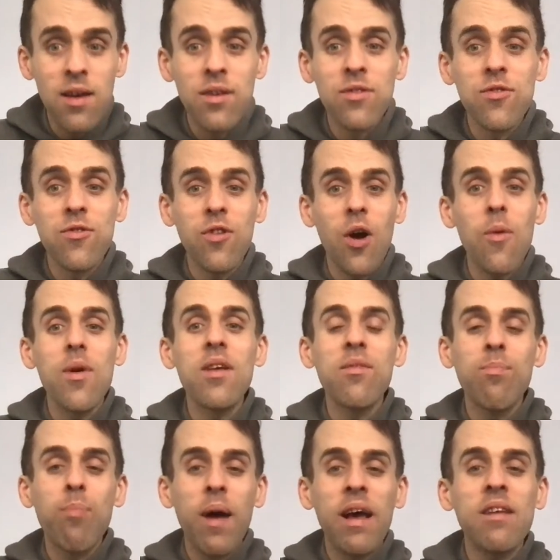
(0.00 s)
So it's
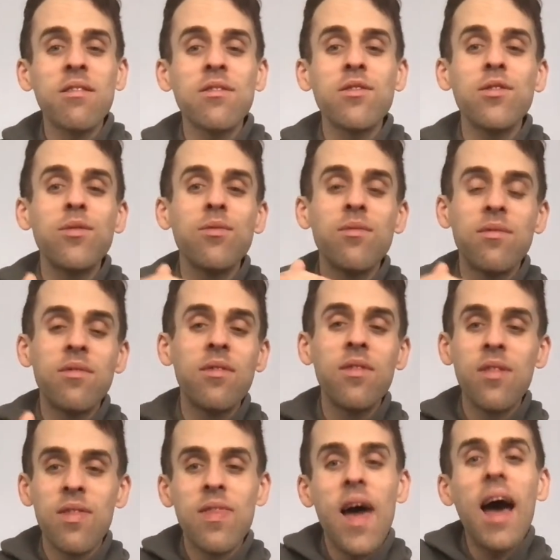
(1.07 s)
best to
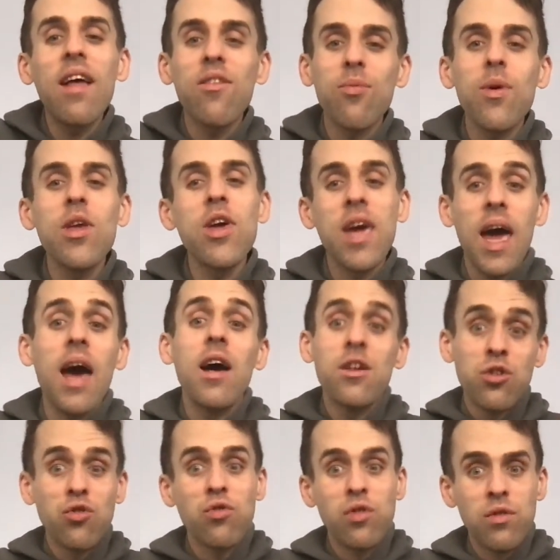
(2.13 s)
that's when you get a
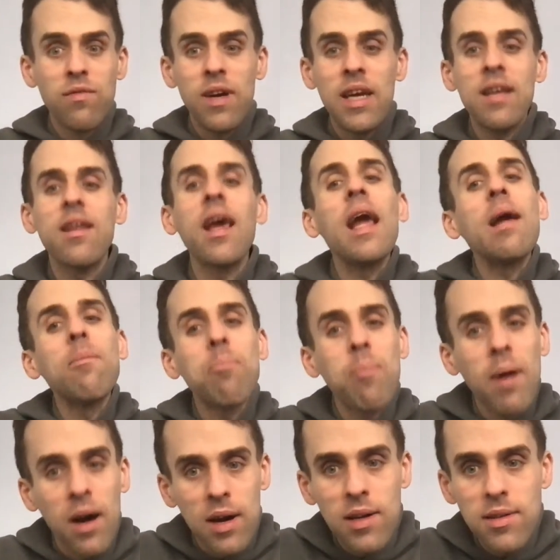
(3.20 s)
true reading.
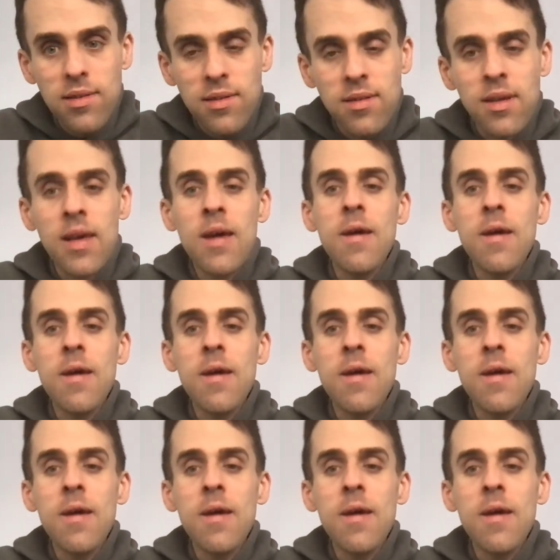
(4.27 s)
But